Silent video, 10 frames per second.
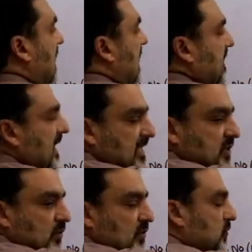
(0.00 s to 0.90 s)
and n
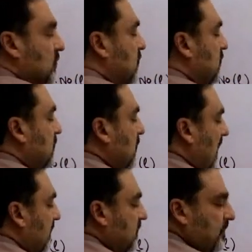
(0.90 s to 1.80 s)
is equal to 2, so you
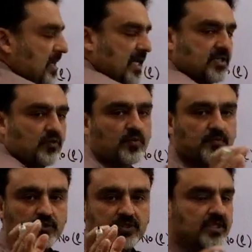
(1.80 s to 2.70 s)
have to place or
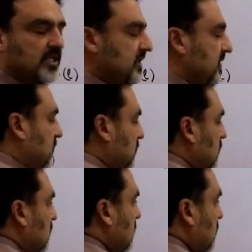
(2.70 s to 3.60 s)
put the
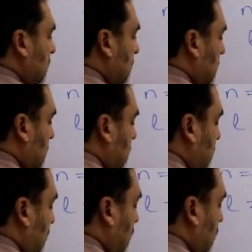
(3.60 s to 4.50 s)
2
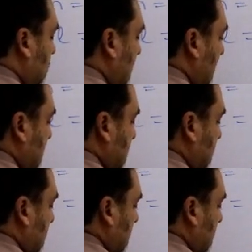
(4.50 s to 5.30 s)
before the S